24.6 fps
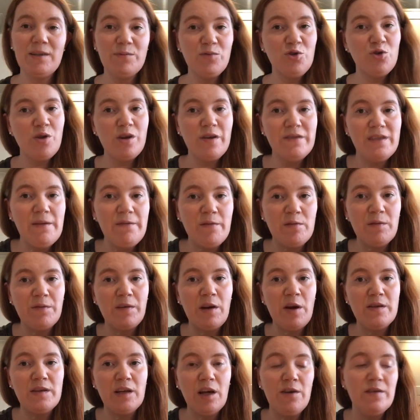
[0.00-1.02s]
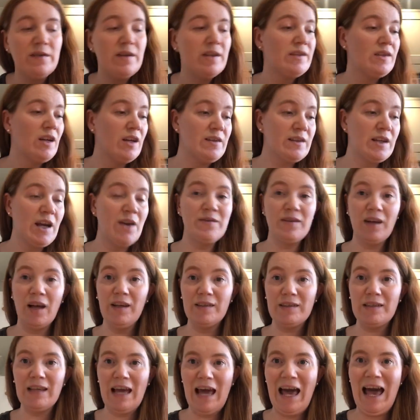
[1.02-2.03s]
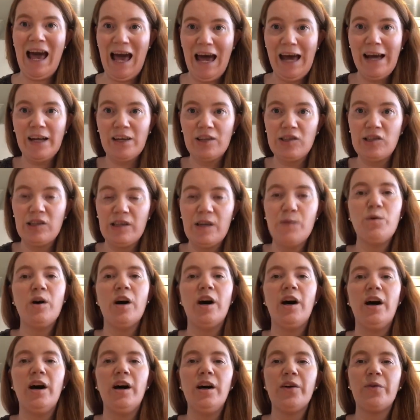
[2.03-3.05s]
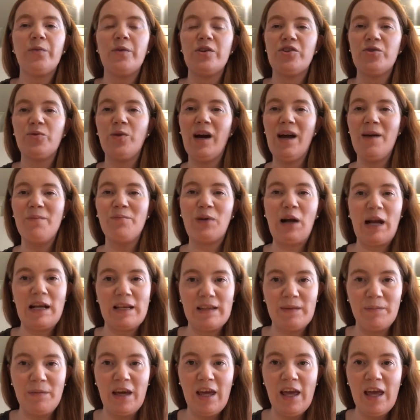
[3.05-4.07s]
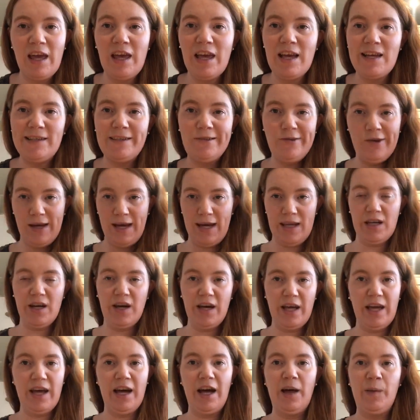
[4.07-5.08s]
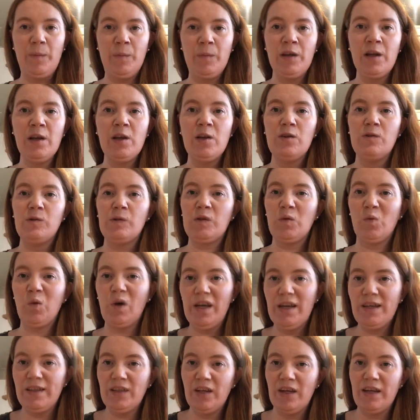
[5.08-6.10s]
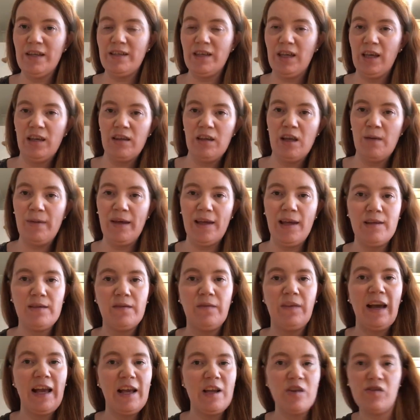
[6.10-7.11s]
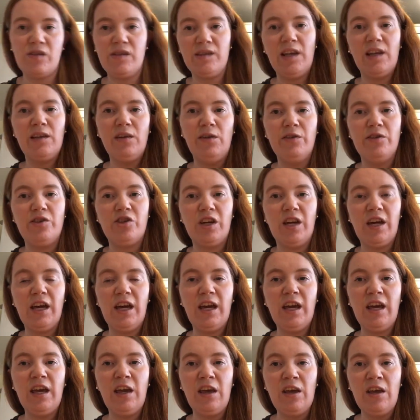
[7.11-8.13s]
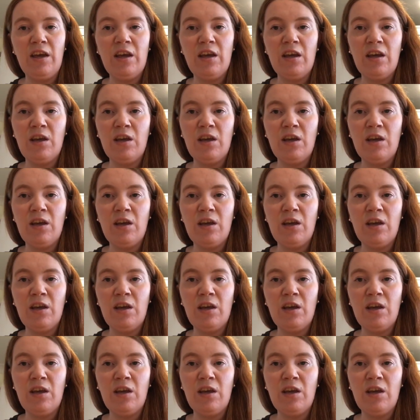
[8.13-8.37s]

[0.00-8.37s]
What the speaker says: I'm sure you've seen from the photos, the sundial does actually work, which quite impressed me. History geek that I am, was quite excited that a piece of ancient technology